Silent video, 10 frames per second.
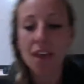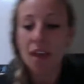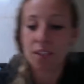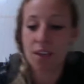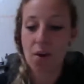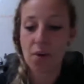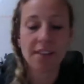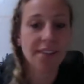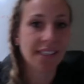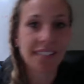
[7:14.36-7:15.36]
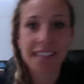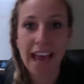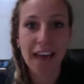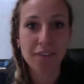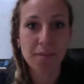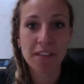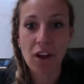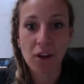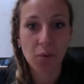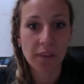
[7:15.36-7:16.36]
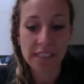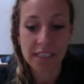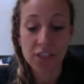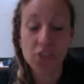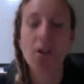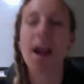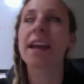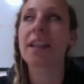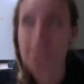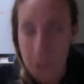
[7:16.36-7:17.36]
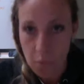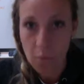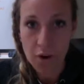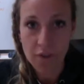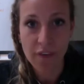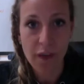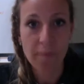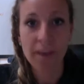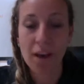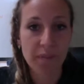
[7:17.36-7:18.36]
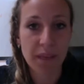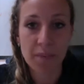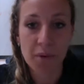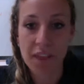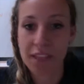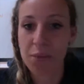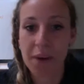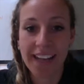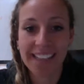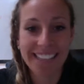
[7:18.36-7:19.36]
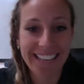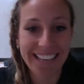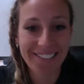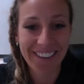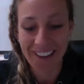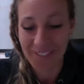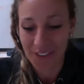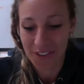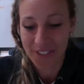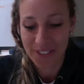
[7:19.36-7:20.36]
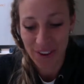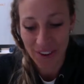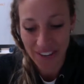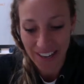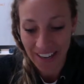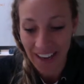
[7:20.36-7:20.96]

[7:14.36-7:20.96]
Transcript: So it doesn't have to be long-winded. Try not to word vomit on people. That's what I did when I first started.